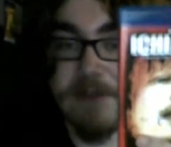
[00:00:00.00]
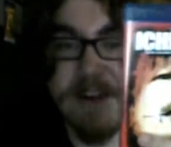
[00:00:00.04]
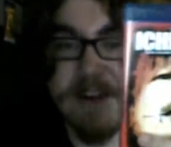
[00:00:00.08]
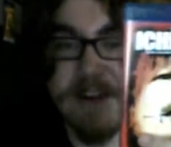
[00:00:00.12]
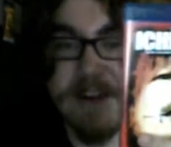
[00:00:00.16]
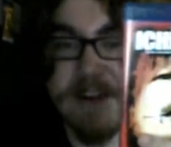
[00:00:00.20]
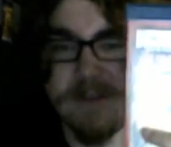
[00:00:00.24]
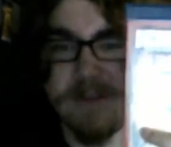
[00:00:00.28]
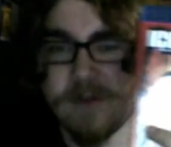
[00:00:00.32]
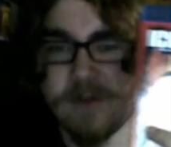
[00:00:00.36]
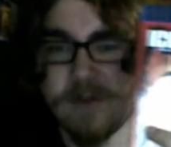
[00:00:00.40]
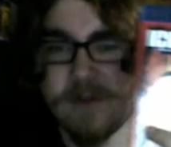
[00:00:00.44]

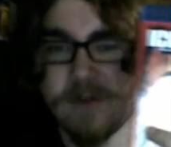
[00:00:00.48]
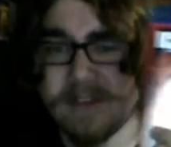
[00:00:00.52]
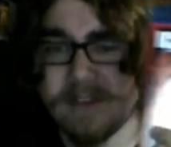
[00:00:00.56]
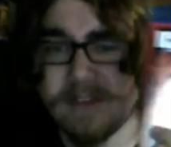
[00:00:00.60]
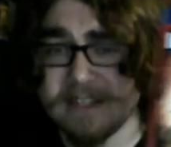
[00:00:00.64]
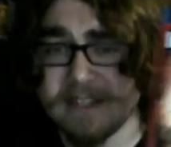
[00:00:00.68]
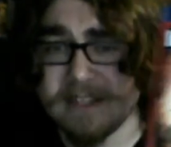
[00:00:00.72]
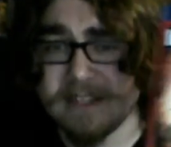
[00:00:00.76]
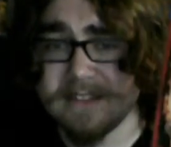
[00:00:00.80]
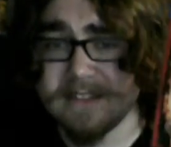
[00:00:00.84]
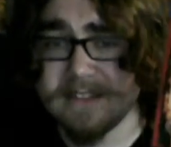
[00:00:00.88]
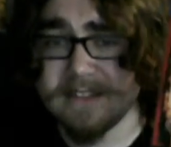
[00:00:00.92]
for a movie
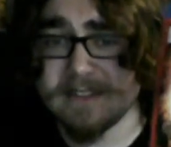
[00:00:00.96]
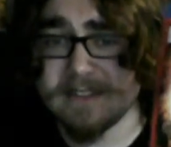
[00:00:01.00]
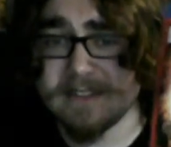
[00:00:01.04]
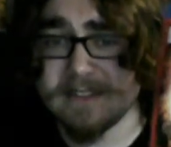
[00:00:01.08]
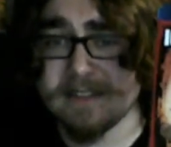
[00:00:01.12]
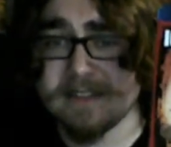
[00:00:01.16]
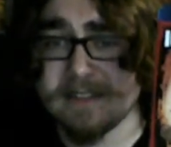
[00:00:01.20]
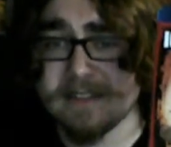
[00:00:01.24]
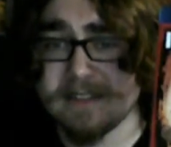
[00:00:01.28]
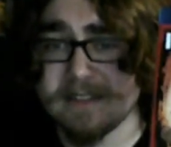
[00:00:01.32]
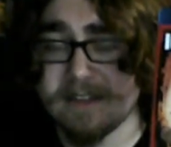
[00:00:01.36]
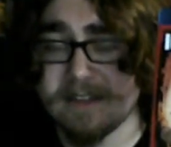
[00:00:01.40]
like this.
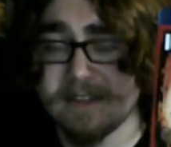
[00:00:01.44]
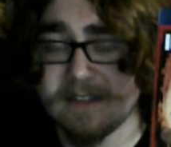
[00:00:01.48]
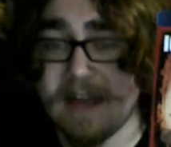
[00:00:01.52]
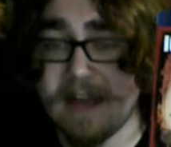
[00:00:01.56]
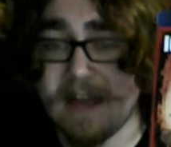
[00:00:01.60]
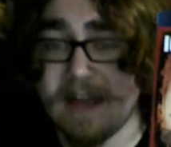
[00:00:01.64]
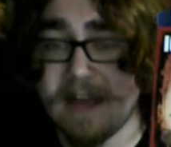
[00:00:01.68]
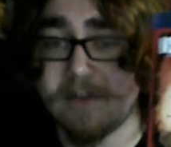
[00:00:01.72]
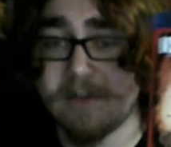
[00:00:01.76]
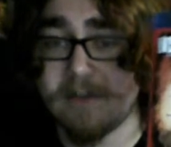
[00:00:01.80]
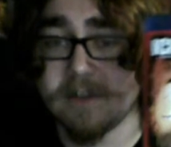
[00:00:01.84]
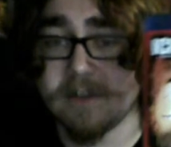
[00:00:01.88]
You know, I
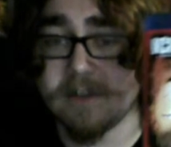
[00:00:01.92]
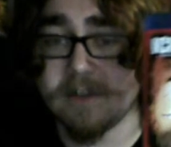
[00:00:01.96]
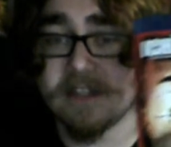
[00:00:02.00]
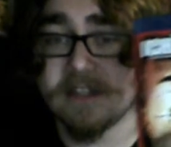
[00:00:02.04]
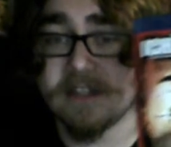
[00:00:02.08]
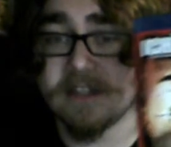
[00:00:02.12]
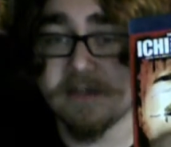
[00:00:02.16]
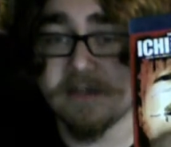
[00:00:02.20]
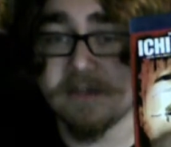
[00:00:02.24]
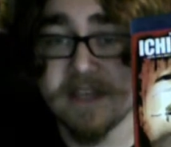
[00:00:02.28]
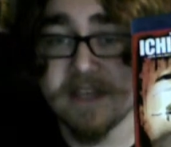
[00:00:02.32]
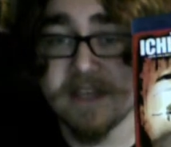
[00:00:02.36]
hadn't watched a lot
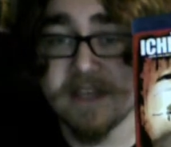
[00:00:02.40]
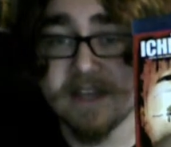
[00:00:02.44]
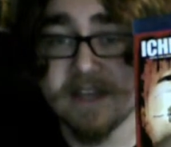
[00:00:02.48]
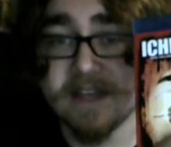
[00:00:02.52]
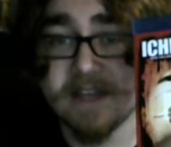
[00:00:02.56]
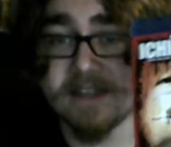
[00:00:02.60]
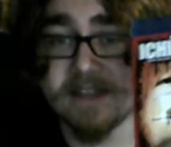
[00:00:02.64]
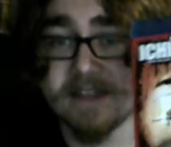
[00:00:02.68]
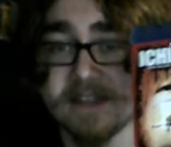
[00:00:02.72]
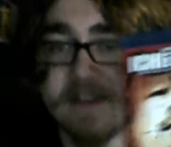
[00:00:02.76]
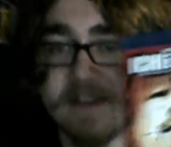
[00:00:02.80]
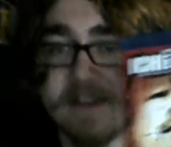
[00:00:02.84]
of Miike
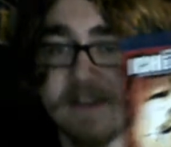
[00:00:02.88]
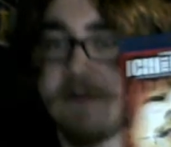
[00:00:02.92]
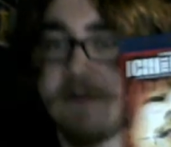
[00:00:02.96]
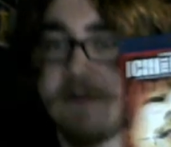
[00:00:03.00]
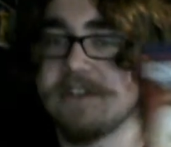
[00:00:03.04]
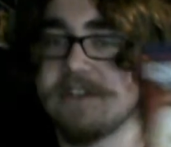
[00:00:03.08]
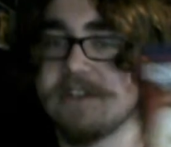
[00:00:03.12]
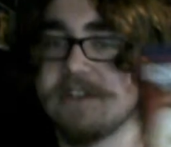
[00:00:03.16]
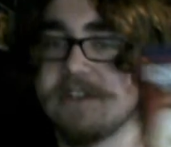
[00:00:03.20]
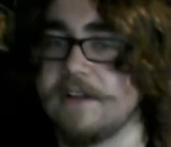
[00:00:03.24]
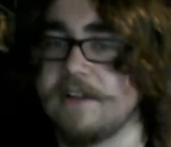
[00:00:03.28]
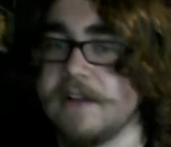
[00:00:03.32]
stuff. I hadn't
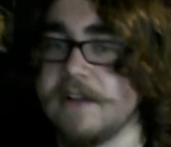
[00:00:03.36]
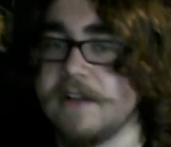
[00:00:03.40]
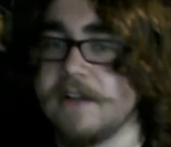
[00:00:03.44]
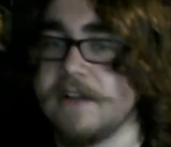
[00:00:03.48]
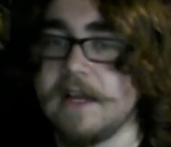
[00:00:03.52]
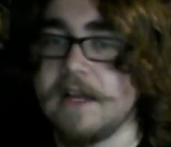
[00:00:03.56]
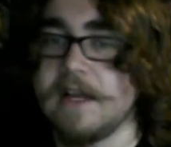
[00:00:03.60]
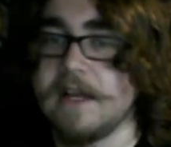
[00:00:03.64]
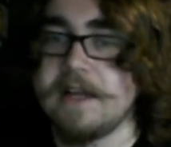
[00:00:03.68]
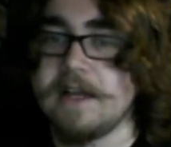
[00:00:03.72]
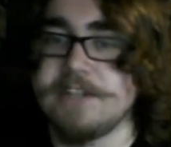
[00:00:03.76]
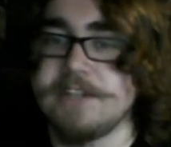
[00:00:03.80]
watched a lot of
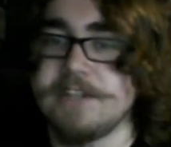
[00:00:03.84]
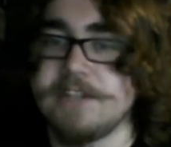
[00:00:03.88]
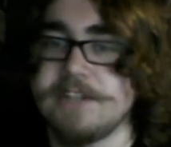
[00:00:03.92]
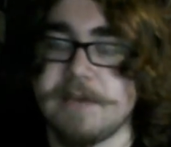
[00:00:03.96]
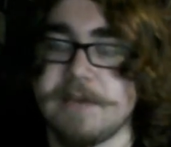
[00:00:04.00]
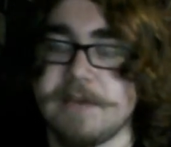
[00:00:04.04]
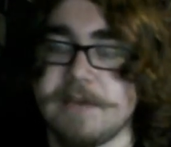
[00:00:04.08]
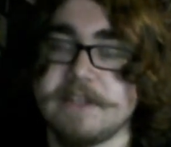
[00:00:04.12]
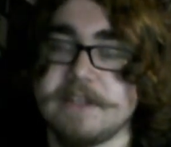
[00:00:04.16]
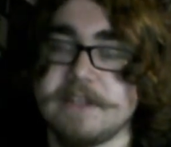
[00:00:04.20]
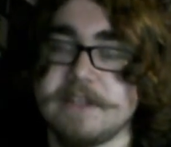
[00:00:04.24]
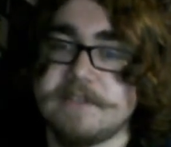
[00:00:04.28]

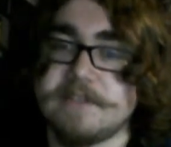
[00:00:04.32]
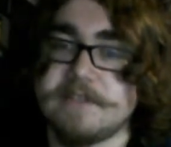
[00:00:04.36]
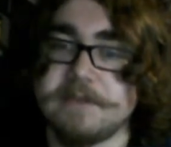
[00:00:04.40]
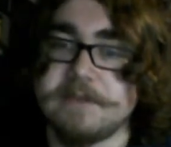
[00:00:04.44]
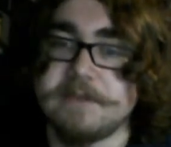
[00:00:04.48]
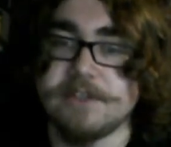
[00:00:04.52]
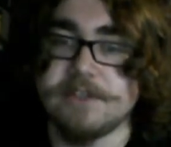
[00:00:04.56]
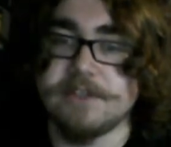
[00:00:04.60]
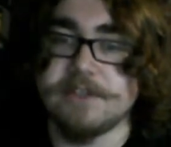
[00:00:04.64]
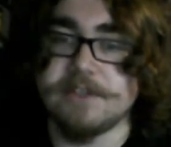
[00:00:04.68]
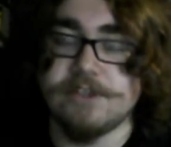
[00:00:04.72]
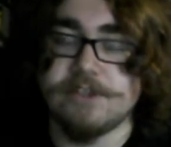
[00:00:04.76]
Japanese films
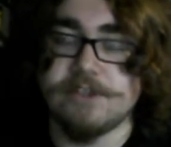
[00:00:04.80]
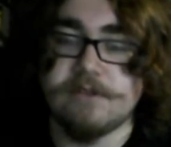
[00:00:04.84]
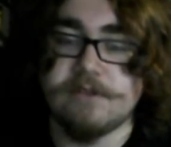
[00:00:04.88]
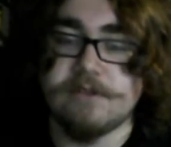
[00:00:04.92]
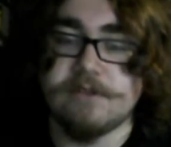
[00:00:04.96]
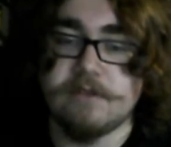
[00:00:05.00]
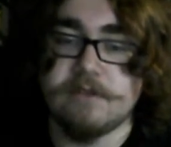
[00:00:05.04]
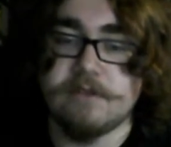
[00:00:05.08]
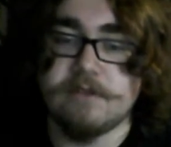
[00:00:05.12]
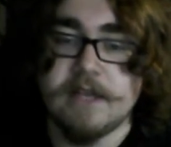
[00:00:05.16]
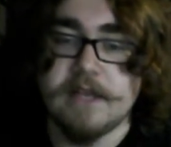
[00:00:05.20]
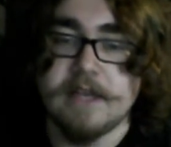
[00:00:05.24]
in
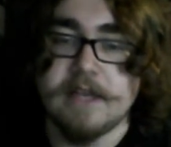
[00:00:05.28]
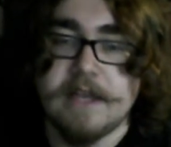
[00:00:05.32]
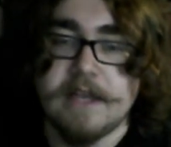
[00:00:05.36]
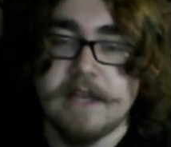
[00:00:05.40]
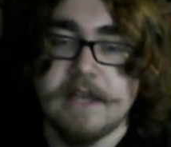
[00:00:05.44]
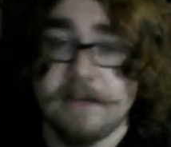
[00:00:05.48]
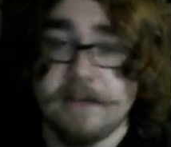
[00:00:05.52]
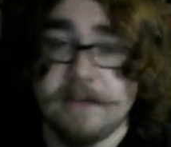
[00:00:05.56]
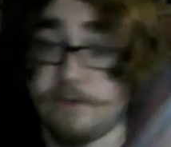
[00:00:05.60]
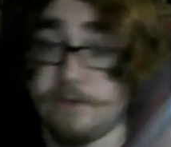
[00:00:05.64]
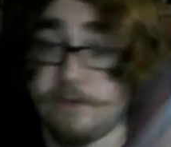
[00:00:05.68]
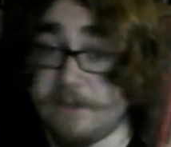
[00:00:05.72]
general.
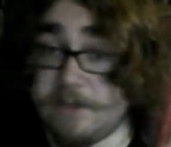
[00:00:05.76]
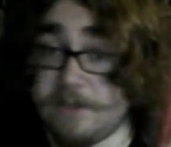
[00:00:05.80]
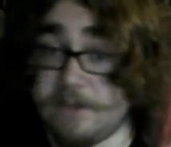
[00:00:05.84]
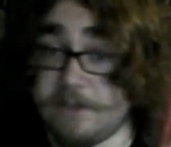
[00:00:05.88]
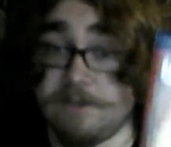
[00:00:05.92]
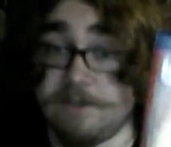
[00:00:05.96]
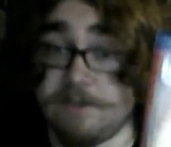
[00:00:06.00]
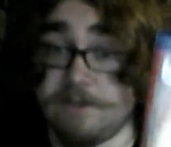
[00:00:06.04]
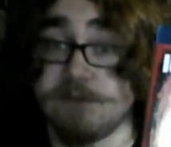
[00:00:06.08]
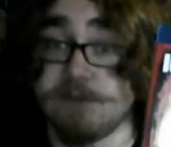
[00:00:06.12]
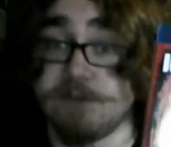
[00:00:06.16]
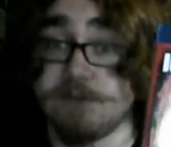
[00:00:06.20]
And it really
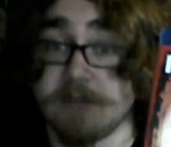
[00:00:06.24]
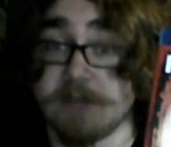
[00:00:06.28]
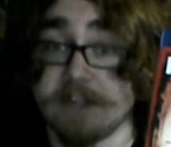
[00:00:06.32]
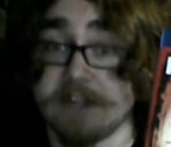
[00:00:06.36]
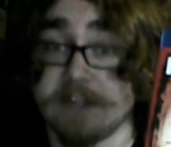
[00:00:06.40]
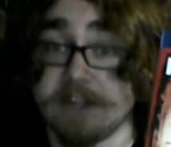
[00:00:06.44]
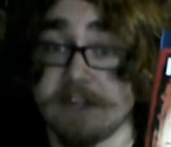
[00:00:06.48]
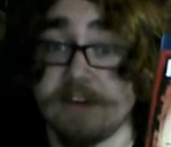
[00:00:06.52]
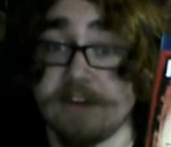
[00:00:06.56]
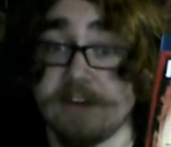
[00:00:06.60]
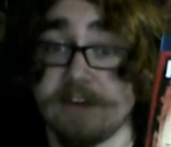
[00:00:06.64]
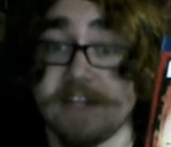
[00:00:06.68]
confused me. I didn't
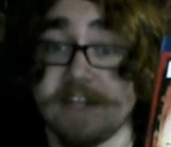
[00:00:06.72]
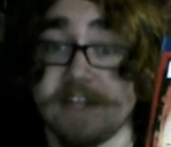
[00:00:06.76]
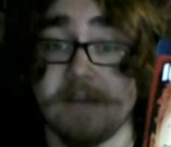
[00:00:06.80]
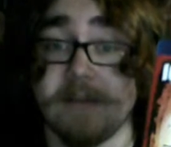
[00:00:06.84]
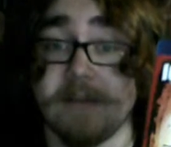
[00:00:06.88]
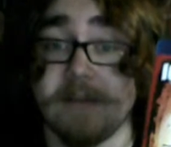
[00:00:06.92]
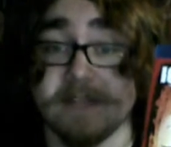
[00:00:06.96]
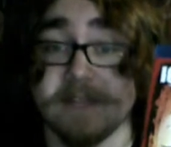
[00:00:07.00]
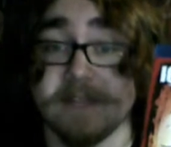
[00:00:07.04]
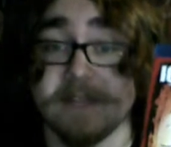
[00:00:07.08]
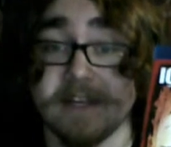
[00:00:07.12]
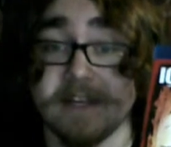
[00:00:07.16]
understand
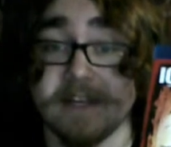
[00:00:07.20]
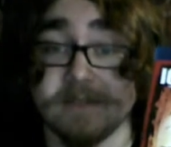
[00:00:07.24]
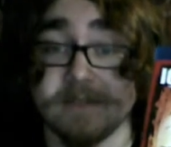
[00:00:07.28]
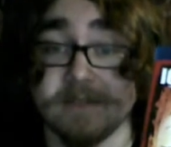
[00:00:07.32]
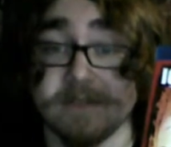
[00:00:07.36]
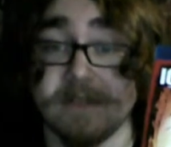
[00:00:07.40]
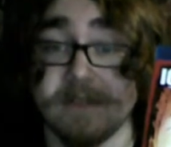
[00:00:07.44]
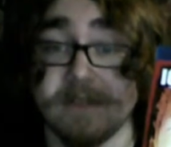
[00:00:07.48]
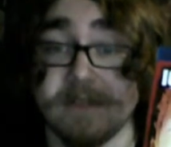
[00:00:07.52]
what the heck was going